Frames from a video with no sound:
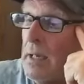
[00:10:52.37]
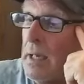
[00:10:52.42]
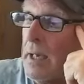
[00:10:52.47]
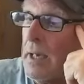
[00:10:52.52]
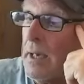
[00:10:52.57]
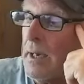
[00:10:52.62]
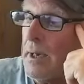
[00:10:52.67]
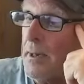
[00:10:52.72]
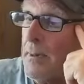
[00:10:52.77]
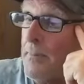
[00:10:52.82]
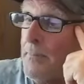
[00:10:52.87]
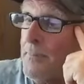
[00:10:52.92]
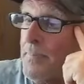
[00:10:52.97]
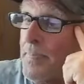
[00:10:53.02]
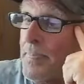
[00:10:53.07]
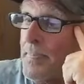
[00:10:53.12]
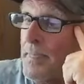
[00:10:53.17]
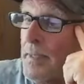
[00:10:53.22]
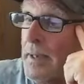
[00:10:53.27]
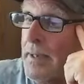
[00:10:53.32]

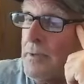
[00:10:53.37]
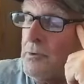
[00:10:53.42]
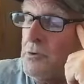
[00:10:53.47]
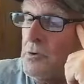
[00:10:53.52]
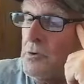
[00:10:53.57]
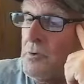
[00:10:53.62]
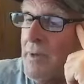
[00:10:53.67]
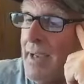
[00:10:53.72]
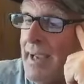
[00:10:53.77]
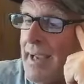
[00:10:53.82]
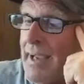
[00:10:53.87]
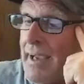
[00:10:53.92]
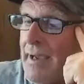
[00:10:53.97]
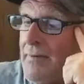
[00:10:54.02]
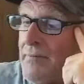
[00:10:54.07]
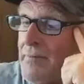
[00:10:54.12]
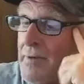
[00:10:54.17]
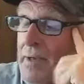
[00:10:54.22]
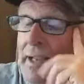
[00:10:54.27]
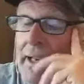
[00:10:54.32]
I do
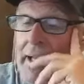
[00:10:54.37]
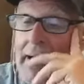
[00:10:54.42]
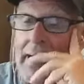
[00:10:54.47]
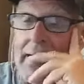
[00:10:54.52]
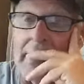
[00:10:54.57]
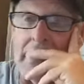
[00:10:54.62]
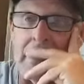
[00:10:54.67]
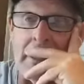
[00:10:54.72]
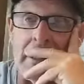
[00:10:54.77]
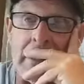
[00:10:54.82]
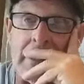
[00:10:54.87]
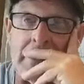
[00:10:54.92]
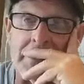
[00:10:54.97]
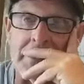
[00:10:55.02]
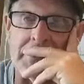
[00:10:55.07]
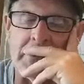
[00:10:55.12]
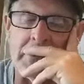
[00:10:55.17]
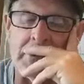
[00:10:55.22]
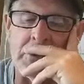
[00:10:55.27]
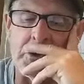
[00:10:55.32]
have a
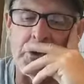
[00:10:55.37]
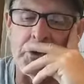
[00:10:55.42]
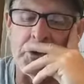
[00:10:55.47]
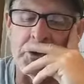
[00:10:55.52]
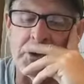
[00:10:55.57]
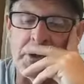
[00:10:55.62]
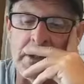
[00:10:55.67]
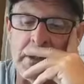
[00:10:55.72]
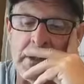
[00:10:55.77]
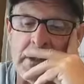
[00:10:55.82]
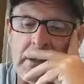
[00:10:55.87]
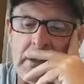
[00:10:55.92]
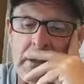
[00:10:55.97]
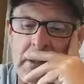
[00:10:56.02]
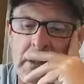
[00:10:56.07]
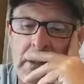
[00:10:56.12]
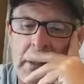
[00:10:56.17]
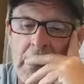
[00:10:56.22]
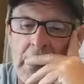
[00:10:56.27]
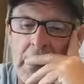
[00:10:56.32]
solution,
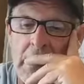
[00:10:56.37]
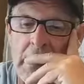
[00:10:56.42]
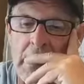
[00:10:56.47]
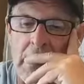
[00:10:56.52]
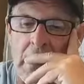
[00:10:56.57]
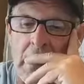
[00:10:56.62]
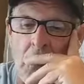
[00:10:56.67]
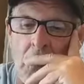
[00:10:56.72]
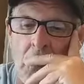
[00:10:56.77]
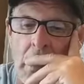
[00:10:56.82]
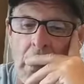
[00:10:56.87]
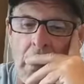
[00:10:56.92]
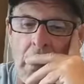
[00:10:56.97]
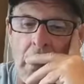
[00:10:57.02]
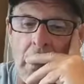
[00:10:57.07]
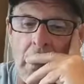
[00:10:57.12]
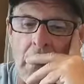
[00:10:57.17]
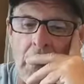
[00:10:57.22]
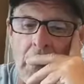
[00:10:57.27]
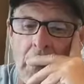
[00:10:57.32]

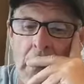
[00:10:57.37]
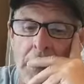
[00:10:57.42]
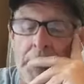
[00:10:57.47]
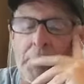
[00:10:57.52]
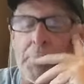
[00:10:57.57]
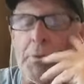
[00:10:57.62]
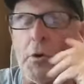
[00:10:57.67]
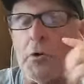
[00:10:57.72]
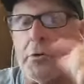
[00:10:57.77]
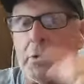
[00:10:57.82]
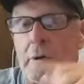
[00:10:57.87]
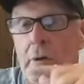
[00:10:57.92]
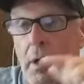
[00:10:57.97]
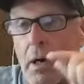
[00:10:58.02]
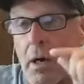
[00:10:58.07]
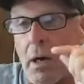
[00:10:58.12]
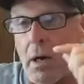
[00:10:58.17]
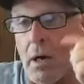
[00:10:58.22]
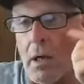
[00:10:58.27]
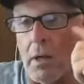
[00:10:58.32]
a
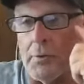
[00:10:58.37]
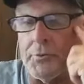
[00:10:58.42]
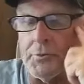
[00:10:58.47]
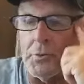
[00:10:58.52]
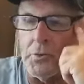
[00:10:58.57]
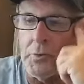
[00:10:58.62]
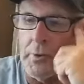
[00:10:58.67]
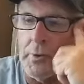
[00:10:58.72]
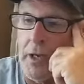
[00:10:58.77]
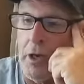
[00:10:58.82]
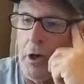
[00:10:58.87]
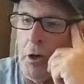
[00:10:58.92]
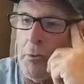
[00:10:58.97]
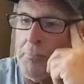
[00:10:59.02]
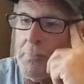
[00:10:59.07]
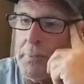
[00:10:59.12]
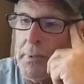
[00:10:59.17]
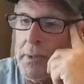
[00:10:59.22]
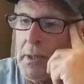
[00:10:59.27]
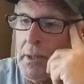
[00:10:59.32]
protocol to
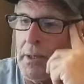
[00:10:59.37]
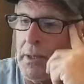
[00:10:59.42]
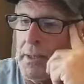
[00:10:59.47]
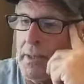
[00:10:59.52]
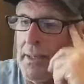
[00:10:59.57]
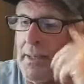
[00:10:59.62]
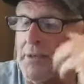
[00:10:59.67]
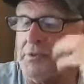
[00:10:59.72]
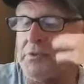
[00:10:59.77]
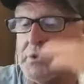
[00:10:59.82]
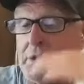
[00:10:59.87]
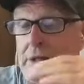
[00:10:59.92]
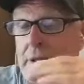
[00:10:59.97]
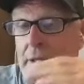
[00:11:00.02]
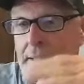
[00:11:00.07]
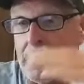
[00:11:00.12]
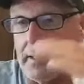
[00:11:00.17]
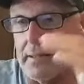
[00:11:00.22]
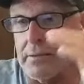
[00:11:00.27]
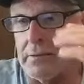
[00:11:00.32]
help
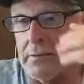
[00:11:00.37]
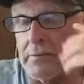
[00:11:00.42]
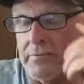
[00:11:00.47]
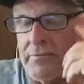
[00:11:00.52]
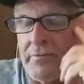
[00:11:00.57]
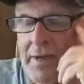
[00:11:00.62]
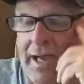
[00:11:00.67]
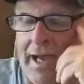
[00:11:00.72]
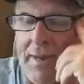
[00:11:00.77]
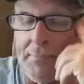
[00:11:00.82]
escalate fat